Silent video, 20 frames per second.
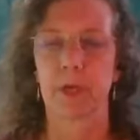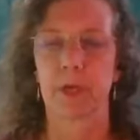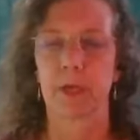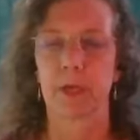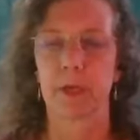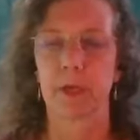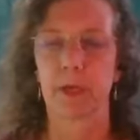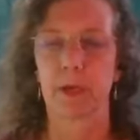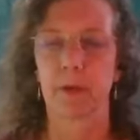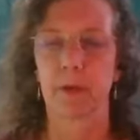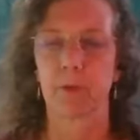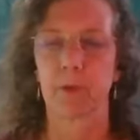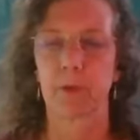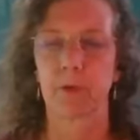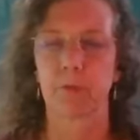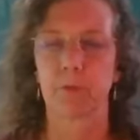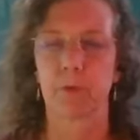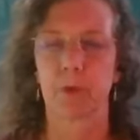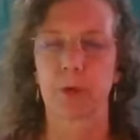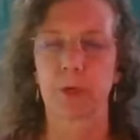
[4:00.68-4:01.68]
in, I'm
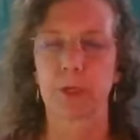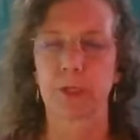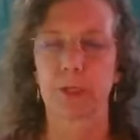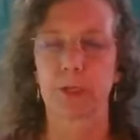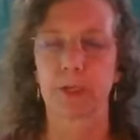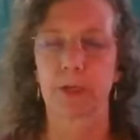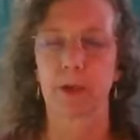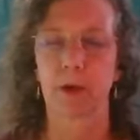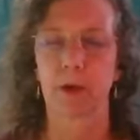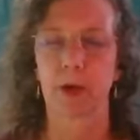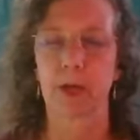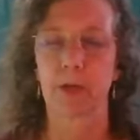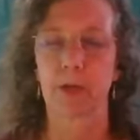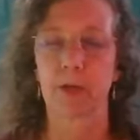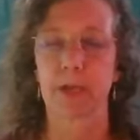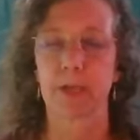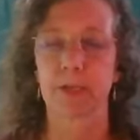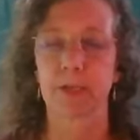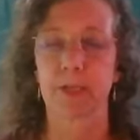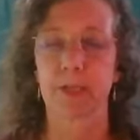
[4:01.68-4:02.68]
really focusing on
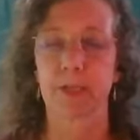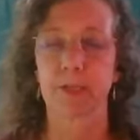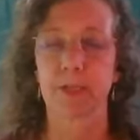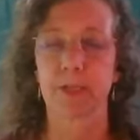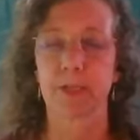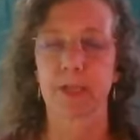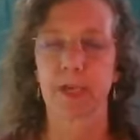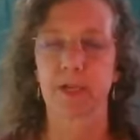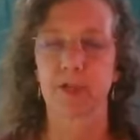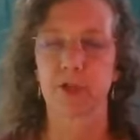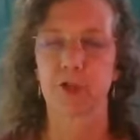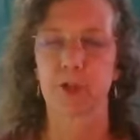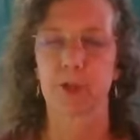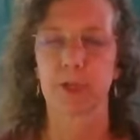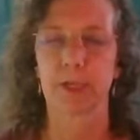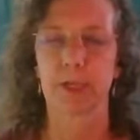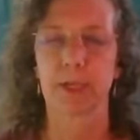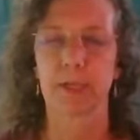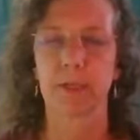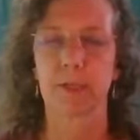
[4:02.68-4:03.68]
that
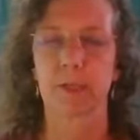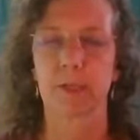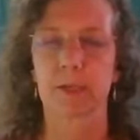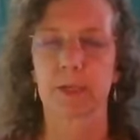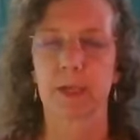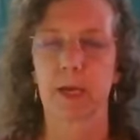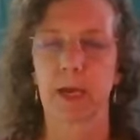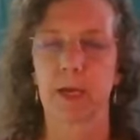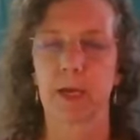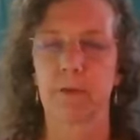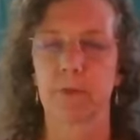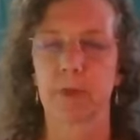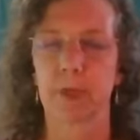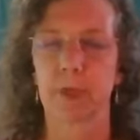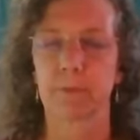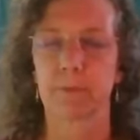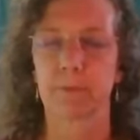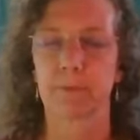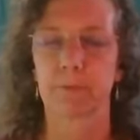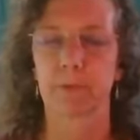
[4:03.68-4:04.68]
sensation inside of
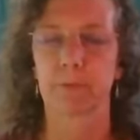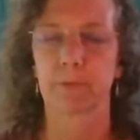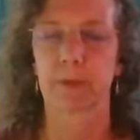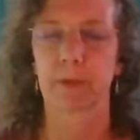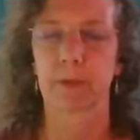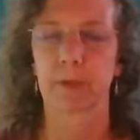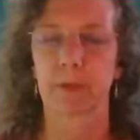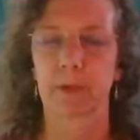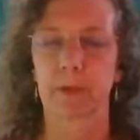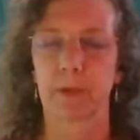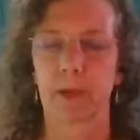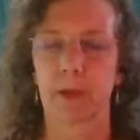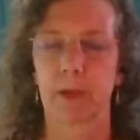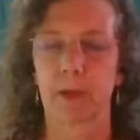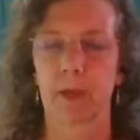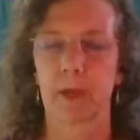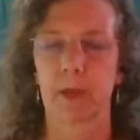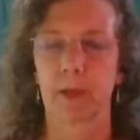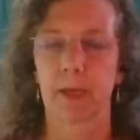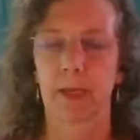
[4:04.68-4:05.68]
it.
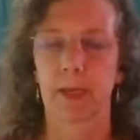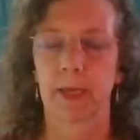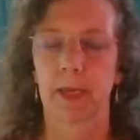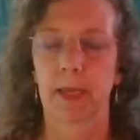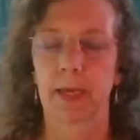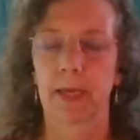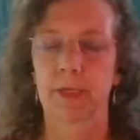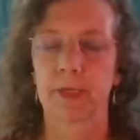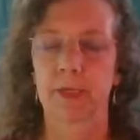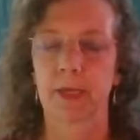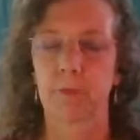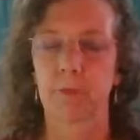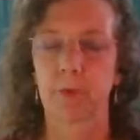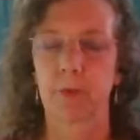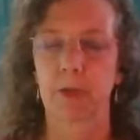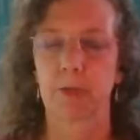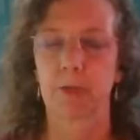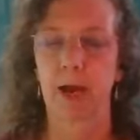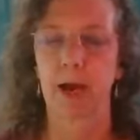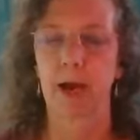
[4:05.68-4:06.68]
And as I
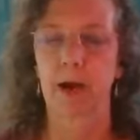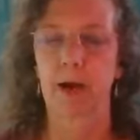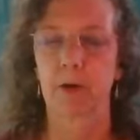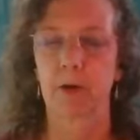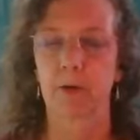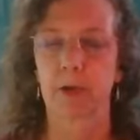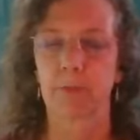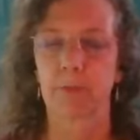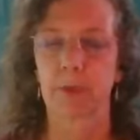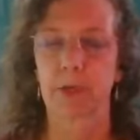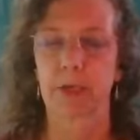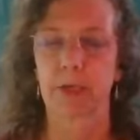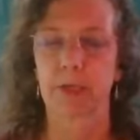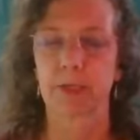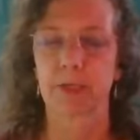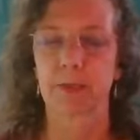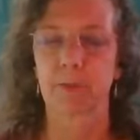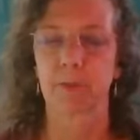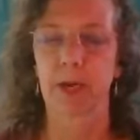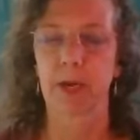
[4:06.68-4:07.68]
breathe out, I'm going to
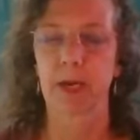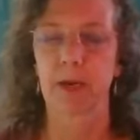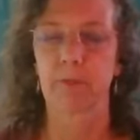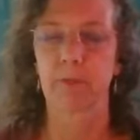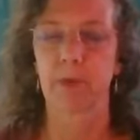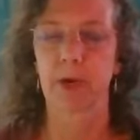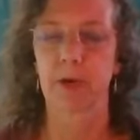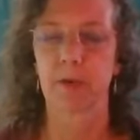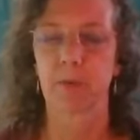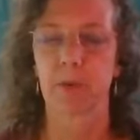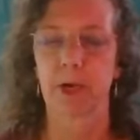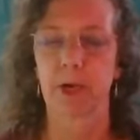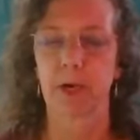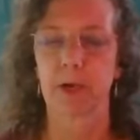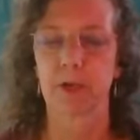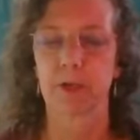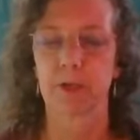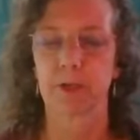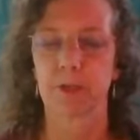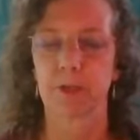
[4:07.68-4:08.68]
expand my
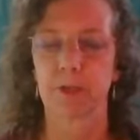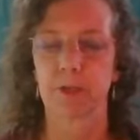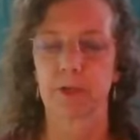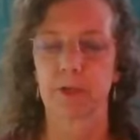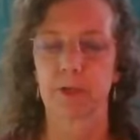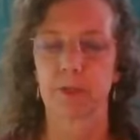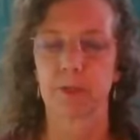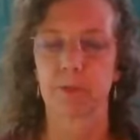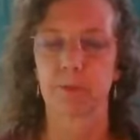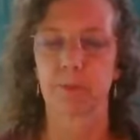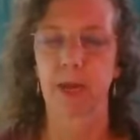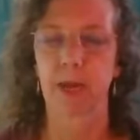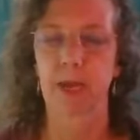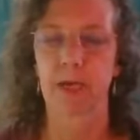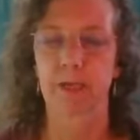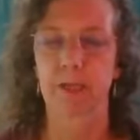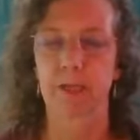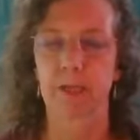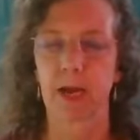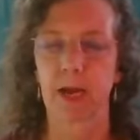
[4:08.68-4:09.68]
awareness to the
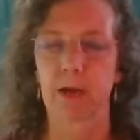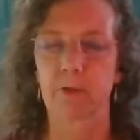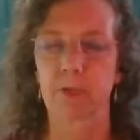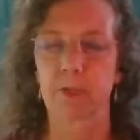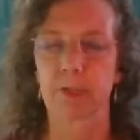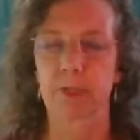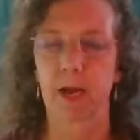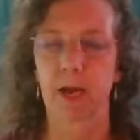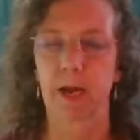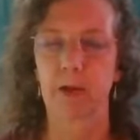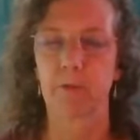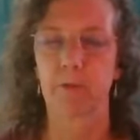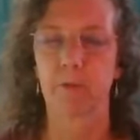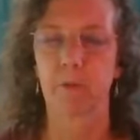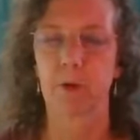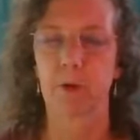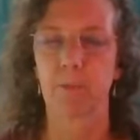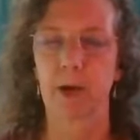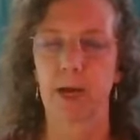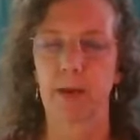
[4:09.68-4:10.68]
space outside of
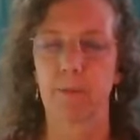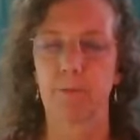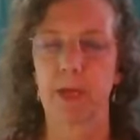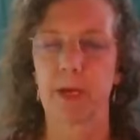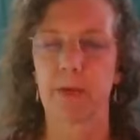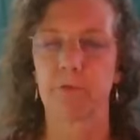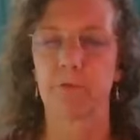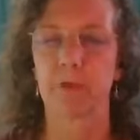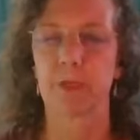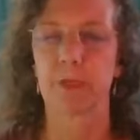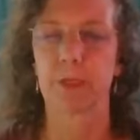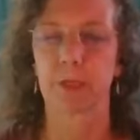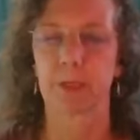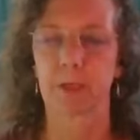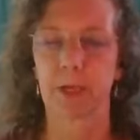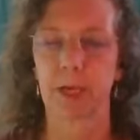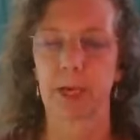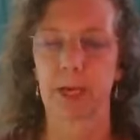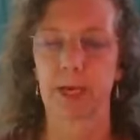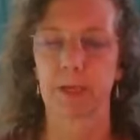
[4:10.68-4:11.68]
where my
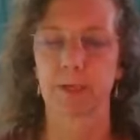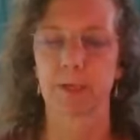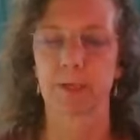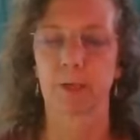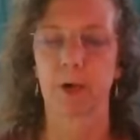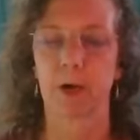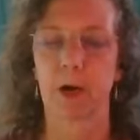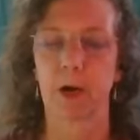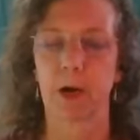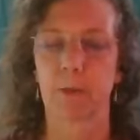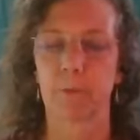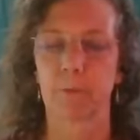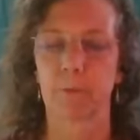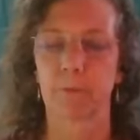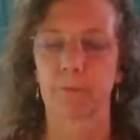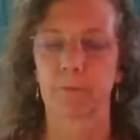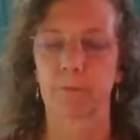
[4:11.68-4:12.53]
metaphysical hands are.